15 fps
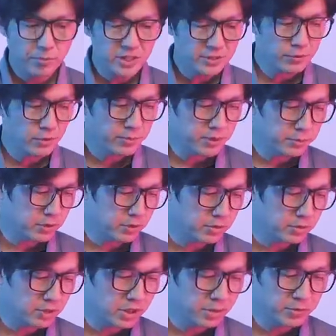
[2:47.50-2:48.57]
best for
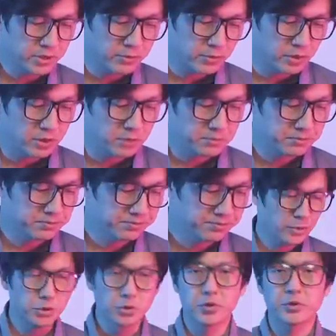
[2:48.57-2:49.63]
people coming from
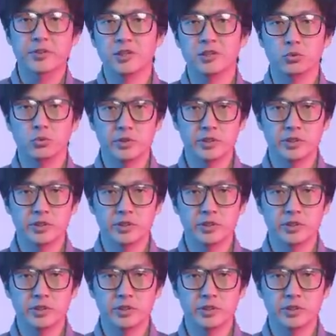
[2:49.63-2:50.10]
urethane